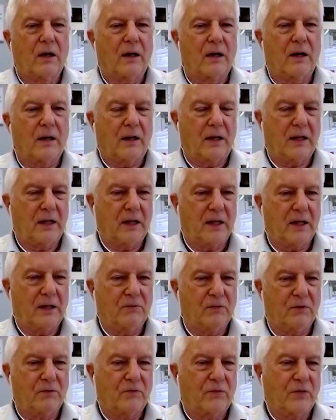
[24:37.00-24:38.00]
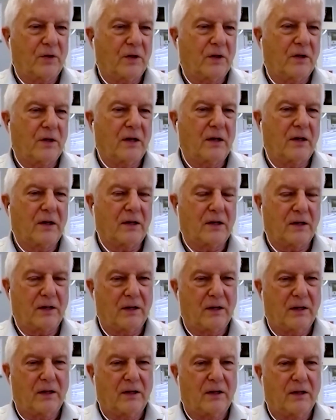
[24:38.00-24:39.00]
even
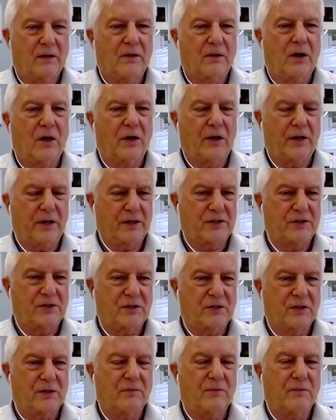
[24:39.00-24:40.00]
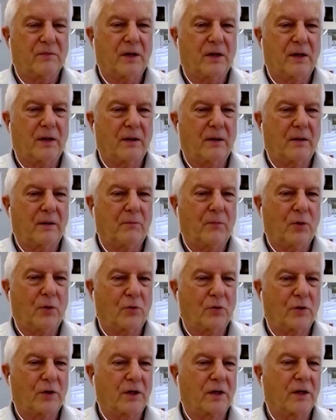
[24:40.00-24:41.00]
for the highest
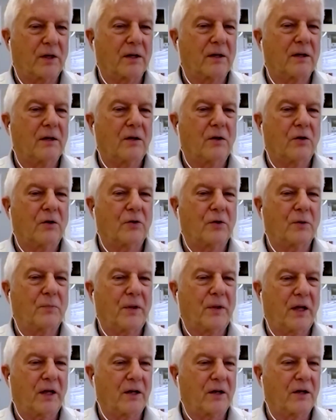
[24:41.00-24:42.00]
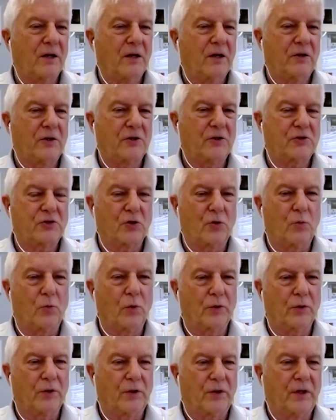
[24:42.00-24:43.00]
building on the planet, you still
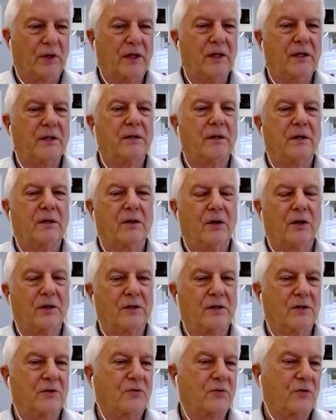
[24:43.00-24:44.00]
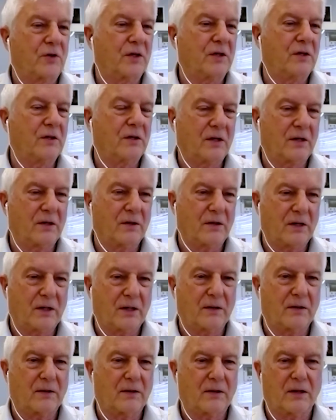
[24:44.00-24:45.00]
wouldn't need 93
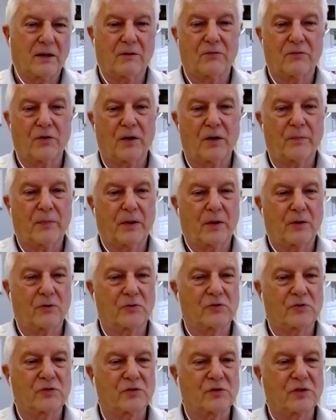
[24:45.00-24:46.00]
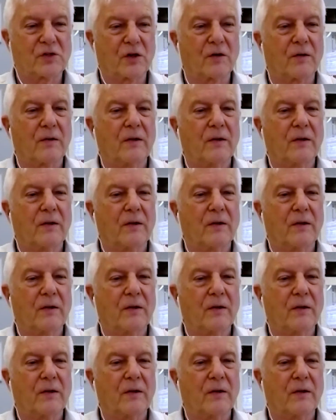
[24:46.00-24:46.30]
fire panels. And so